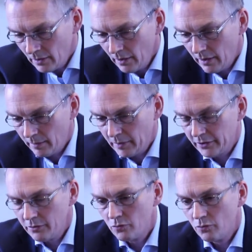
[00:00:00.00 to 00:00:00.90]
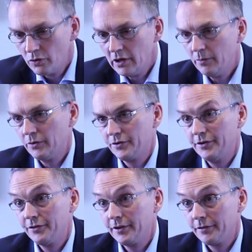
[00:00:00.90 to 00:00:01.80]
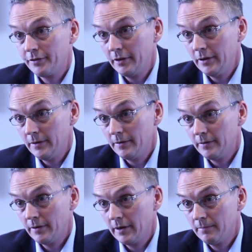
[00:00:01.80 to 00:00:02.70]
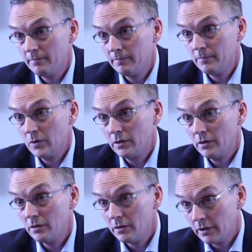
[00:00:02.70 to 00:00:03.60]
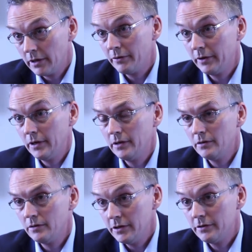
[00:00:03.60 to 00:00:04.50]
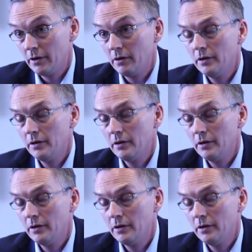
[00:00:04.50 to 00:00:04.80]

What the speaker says: I don't really want to discuss the gearing in detail,